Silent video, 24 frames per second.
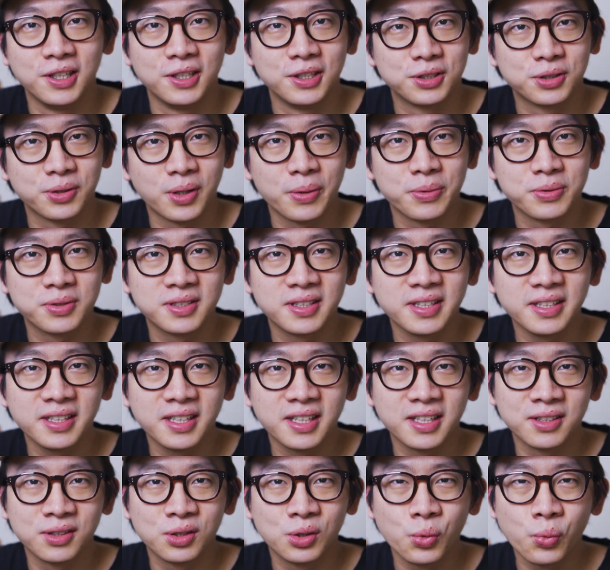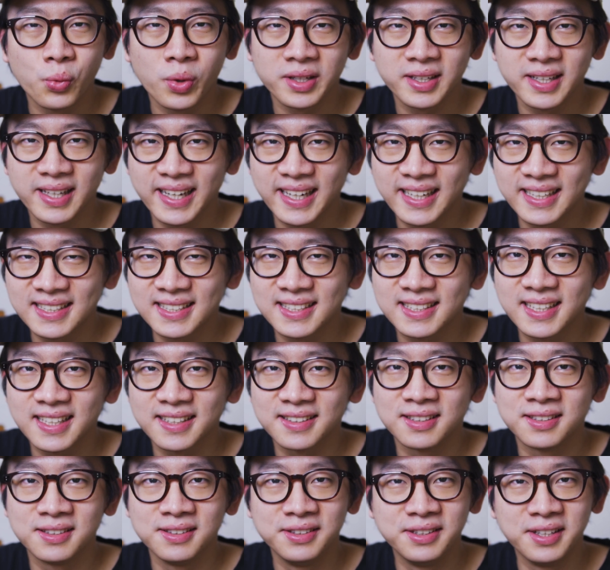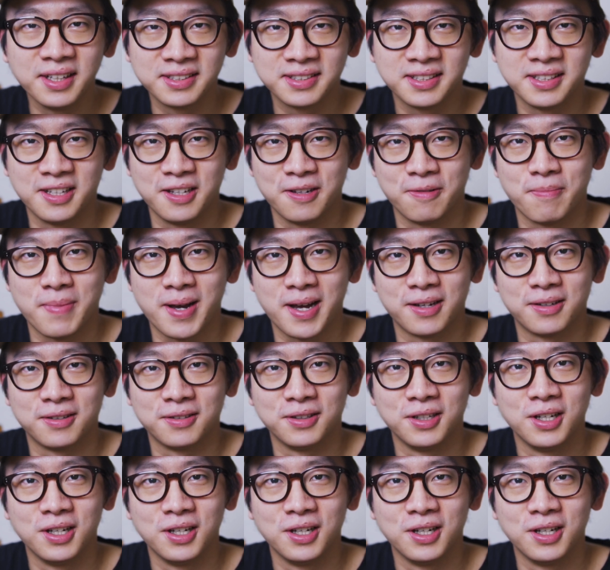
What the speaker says: So I was thinking, to what extent doesn't it matter?